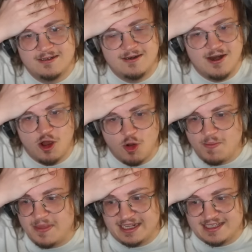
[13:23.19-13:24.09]
Nope,
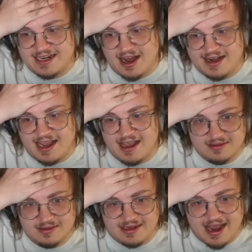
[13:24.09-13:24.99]
that's not it.
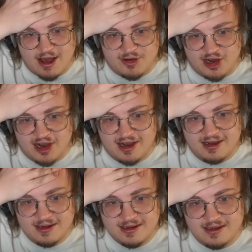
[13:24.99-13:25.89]
Counter?
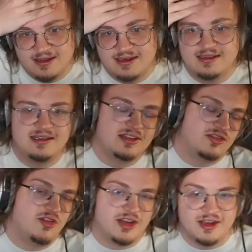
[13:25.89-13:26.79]
Let's
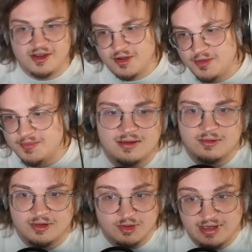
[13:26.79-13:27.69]
fucking go.
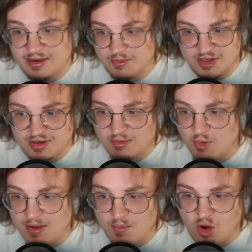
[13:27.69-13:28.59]
You need it you need
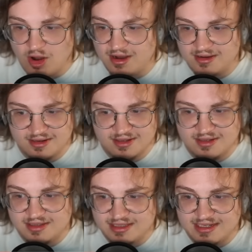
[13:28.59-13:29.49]
one more.
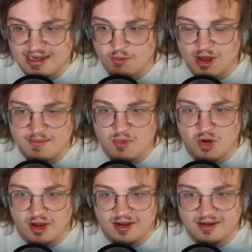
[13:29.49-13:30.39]
You need one
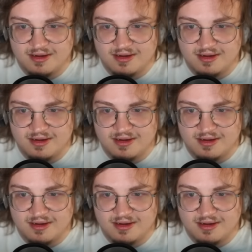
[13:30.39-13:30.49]
more.